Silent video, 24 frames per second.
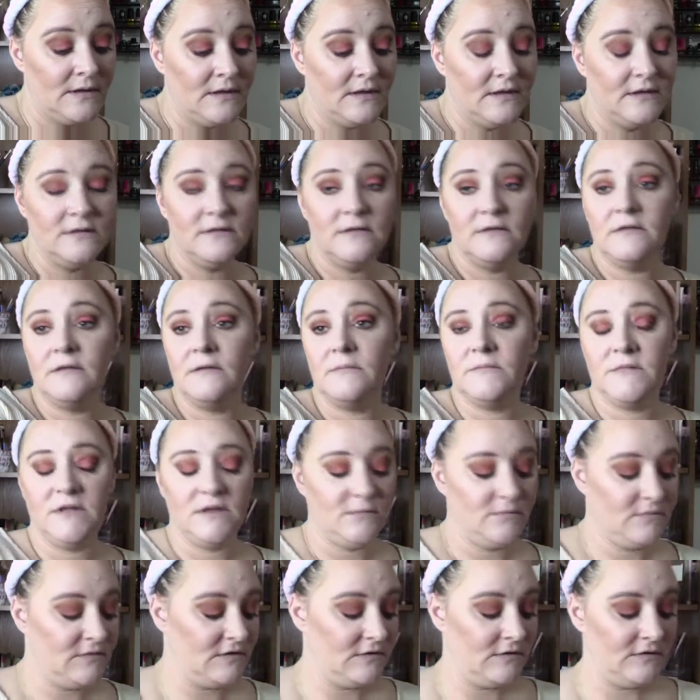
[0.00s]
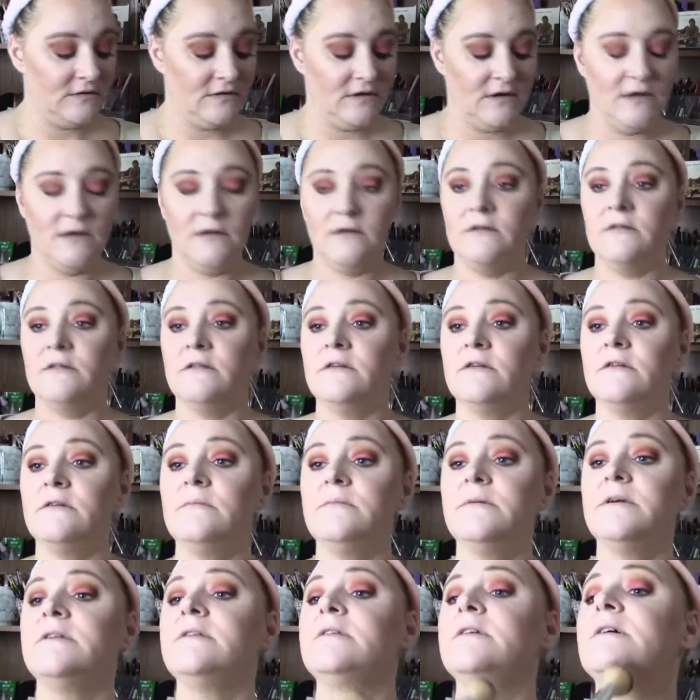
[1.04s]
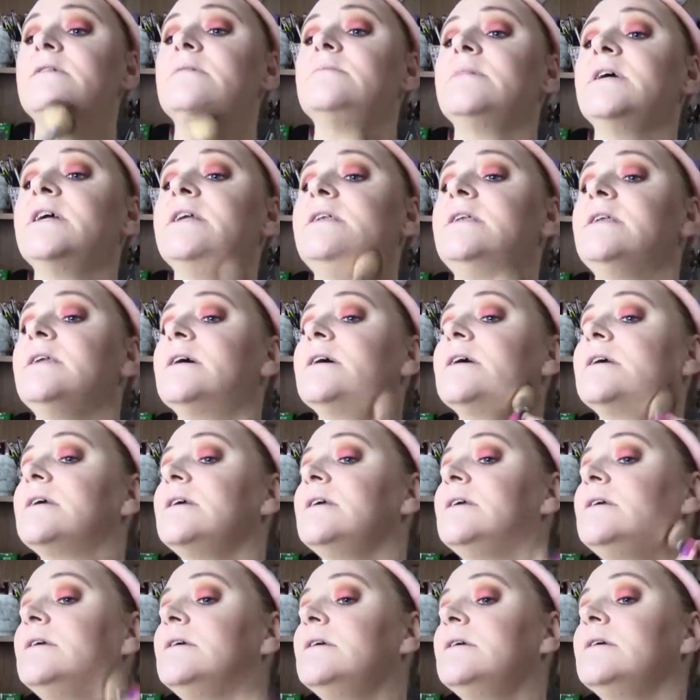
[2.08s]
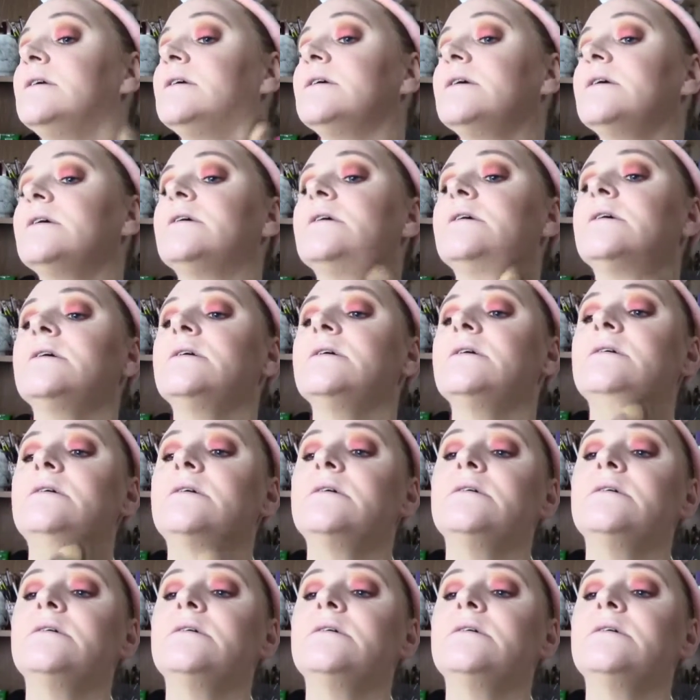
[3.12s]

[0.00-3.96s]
And sometimes I'll take a little bit down my neck here.